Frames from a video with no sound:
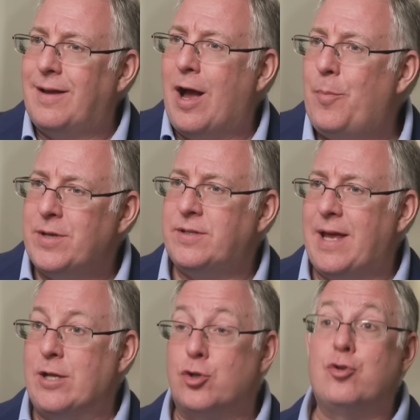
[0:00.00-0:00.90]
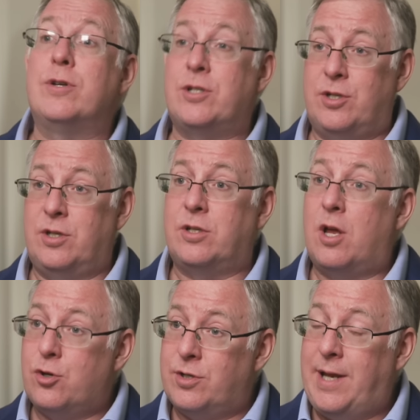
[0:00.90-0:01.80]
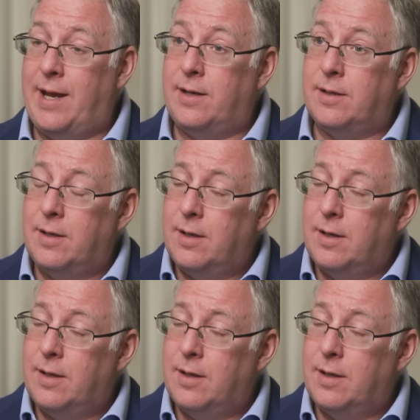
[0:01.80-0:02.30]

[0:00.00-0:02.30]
Help us as Christians understand